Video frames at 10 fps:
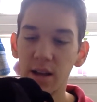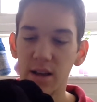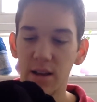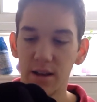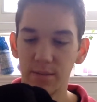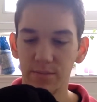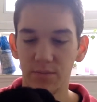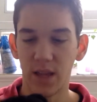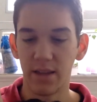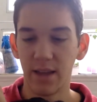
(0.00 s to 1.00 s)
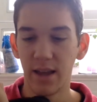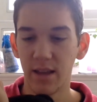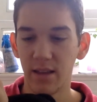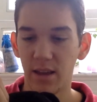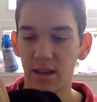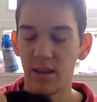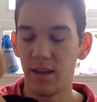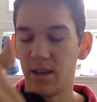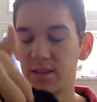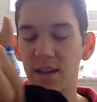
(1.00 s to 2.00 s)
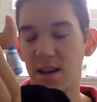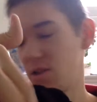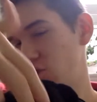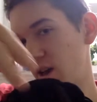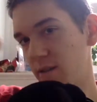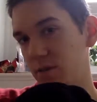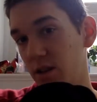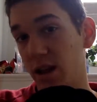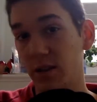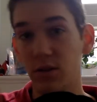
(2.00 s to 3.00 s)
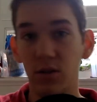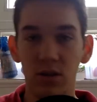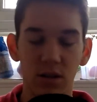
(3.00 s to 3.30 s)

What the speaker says: and then inside you have another